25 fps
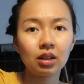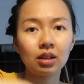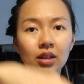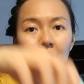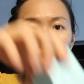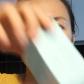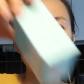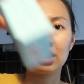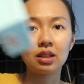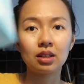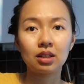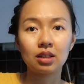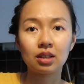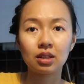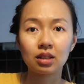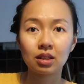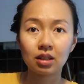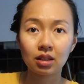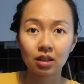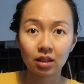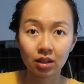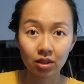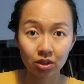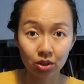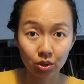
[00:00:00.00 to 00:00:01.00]
This is
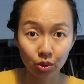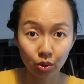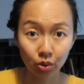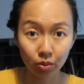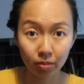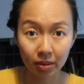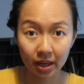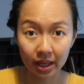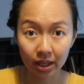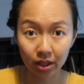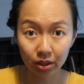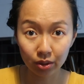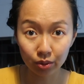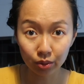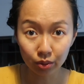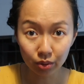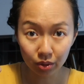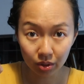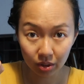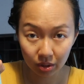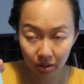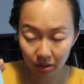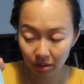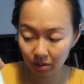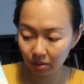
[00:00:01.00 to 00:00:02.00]
a soap I
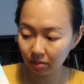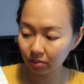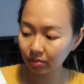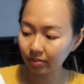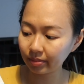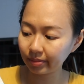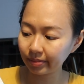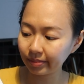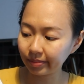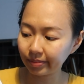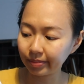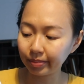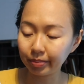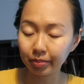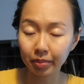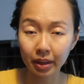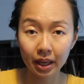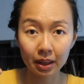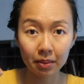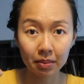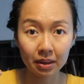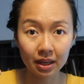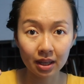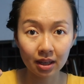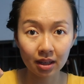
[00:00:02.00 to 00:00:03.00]
use,
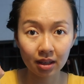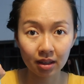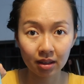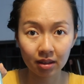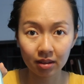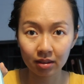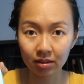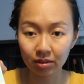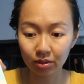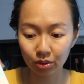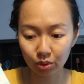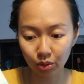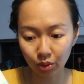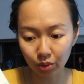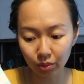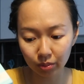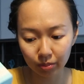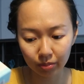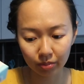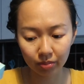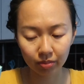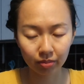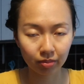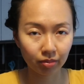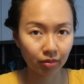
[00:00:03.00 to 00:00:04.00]
baby soap,
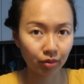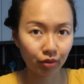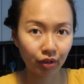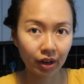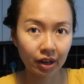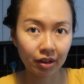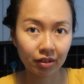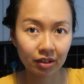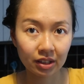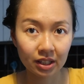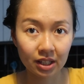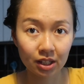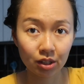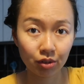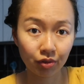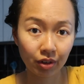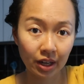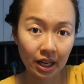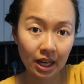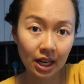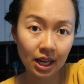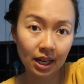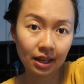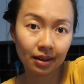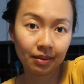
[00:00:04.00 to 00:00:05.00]
fragrance
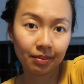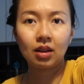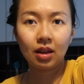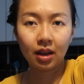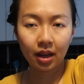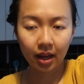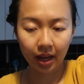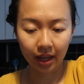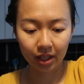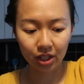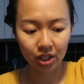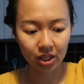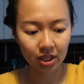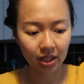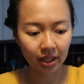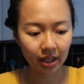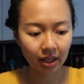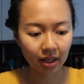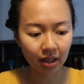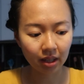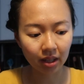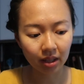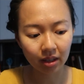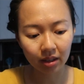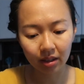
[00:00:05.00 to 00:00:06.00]
free.
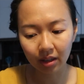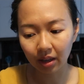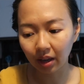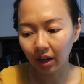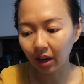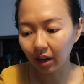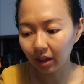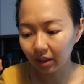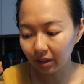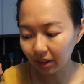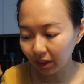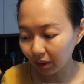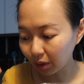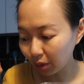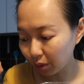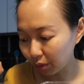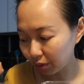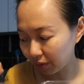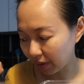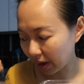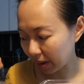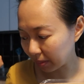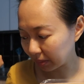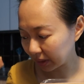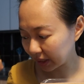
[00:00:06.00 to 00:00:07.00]
Actually, the whole
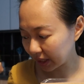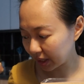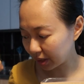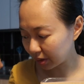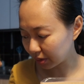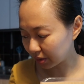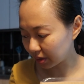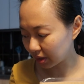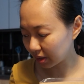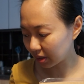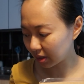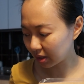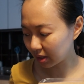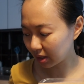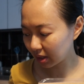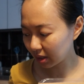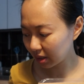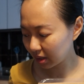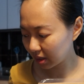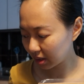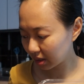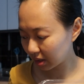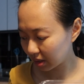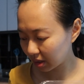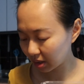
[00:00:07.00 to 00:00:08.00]
family uses
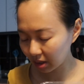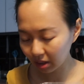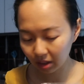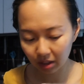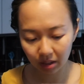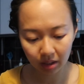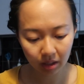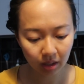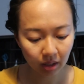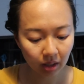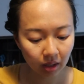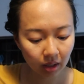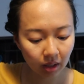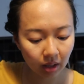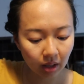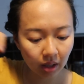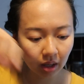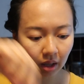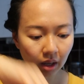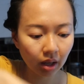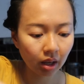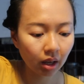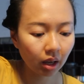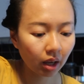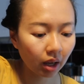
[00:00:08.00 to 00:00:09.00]
this.
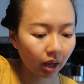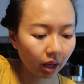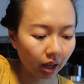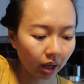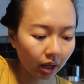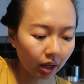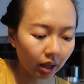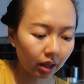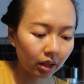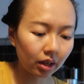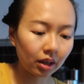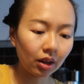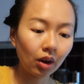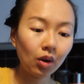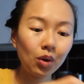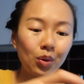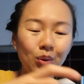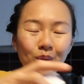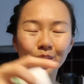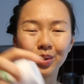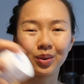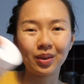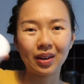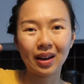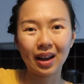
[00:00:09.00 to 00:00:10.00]
And
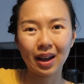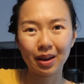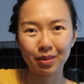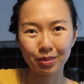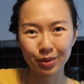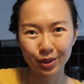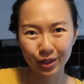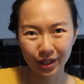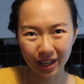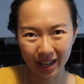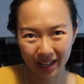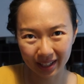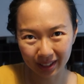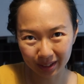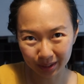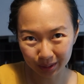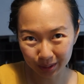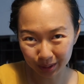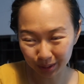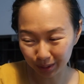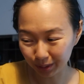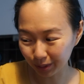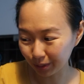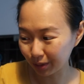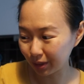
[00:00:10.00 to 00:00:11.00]
oh, I'm trying
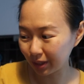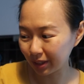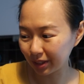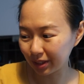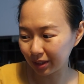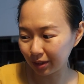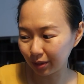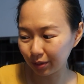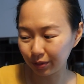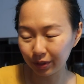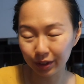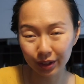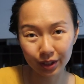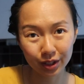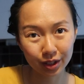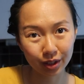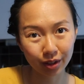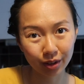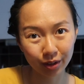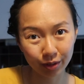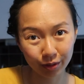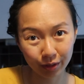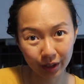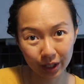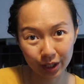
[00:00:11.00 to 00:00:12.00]
also Christopher's
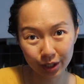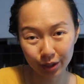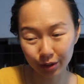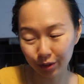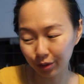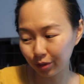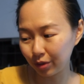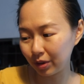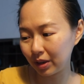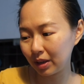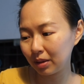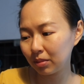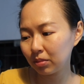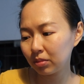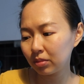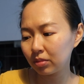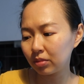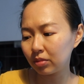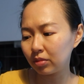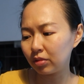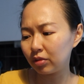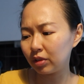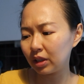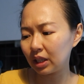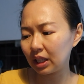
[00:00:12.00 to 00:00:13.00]
facial cream.
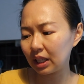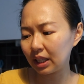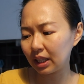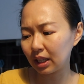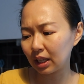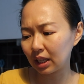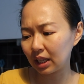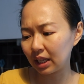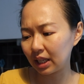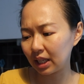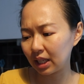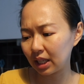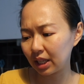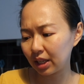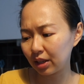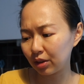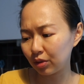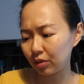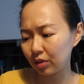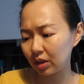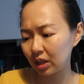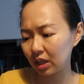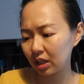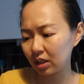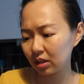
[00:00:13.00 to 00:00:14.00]
Really clean
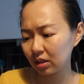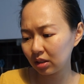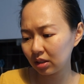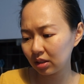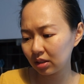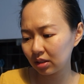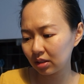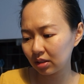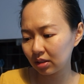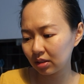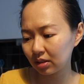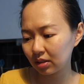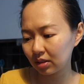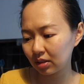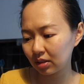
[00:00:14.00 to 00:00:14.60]
ingredients.